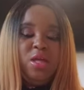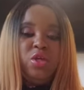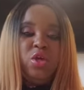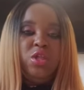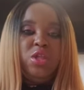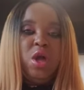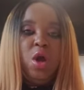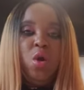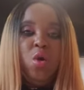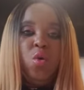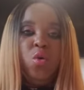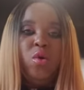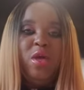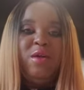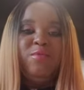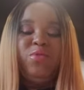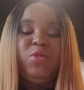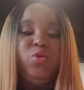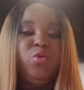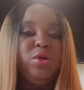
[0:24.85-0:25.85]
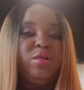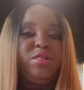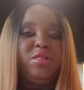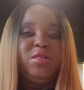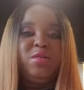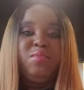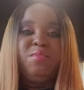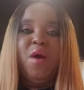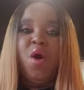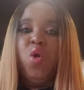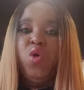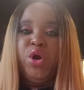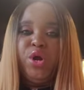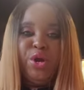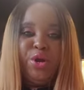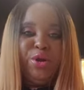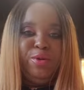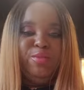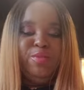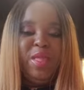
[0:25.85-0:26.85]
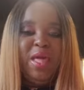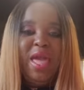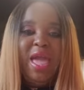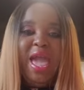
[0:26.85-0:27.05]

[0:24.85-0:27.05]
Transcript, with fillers: You know, if you a smoker,